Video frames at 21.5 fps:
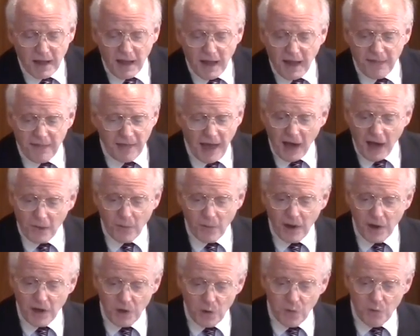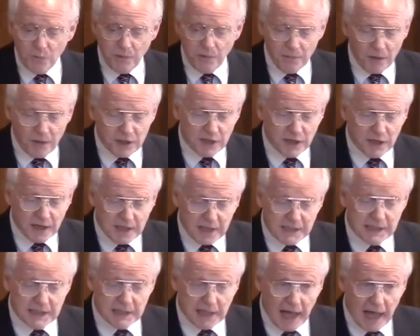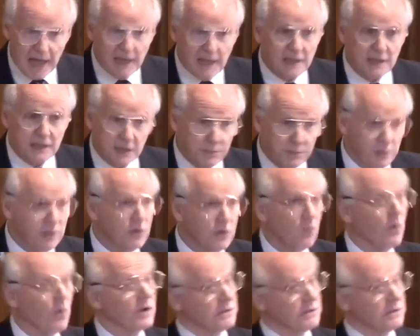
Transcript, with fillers: And that way, you will be much less likely to be the one